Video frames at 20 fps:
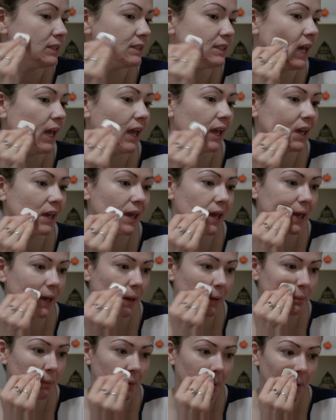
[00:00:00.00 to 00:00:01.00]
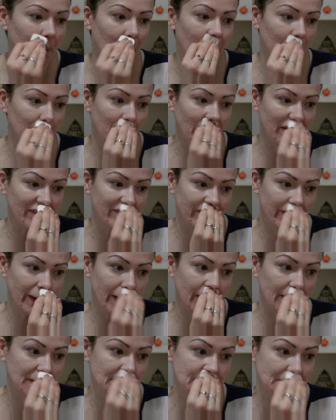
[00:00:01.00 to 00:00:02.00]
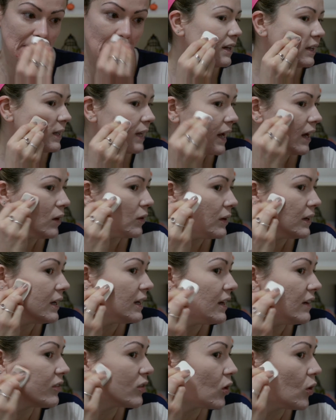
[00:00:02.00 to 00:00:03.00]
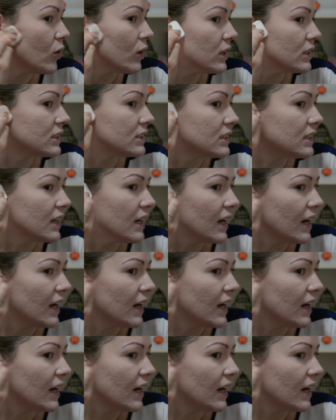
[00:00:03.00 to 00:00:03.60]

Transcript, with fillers: take camp on my face. And now, of course,